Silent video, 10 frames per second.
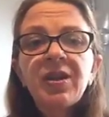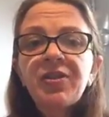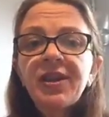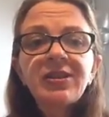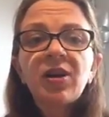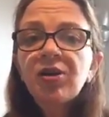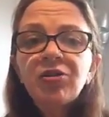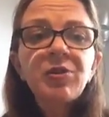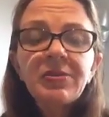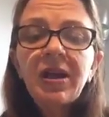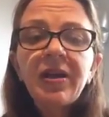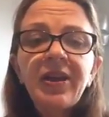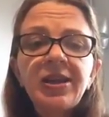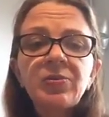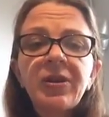things like groups like
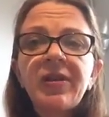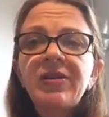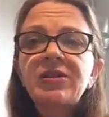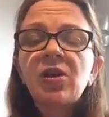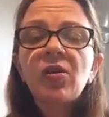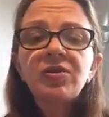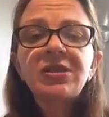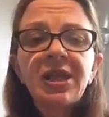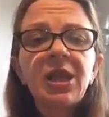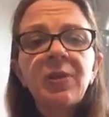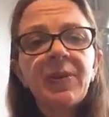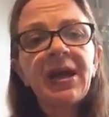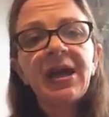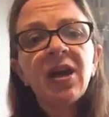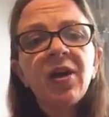this, where there is constantly going to
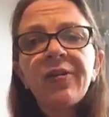be